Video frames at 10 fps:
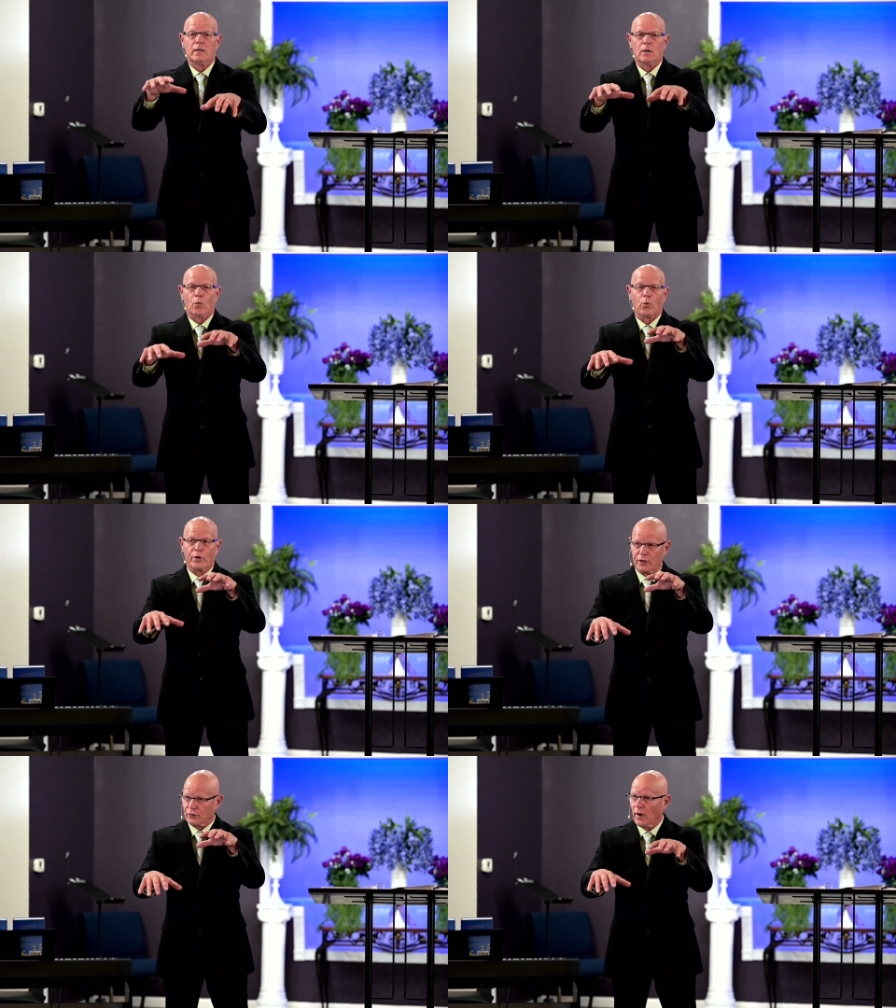we're in a
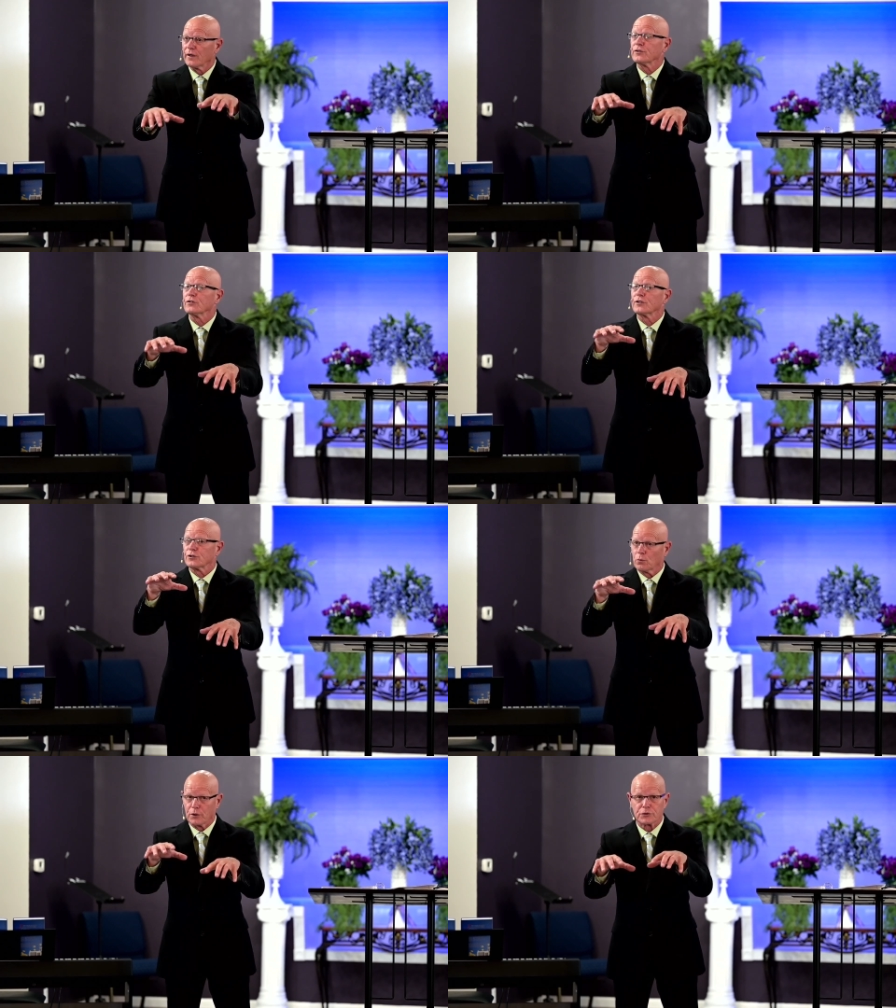crisis
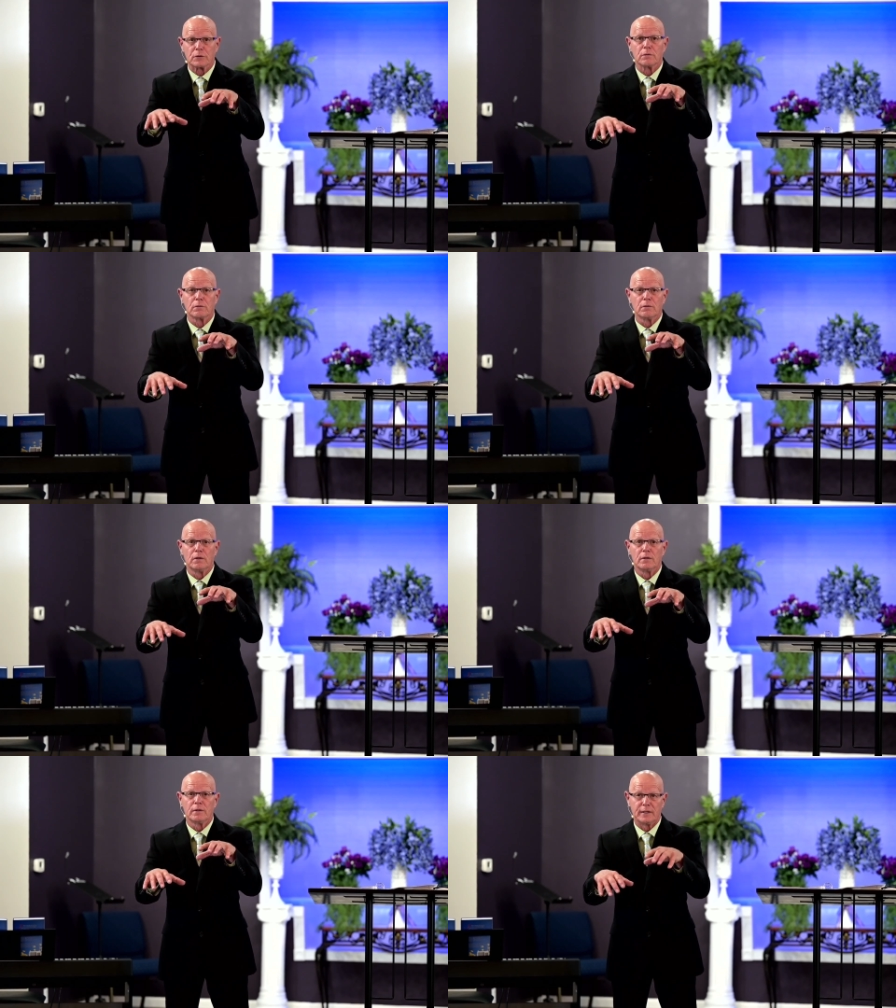situation.
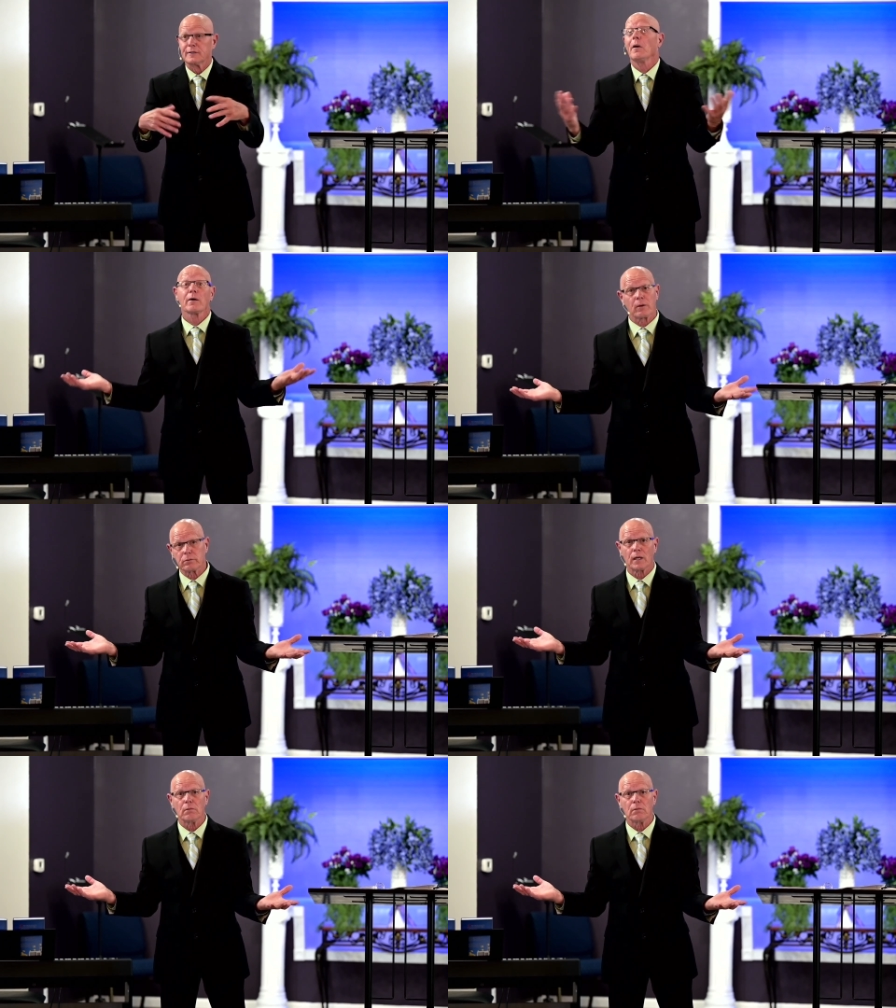Is anybody agree with that?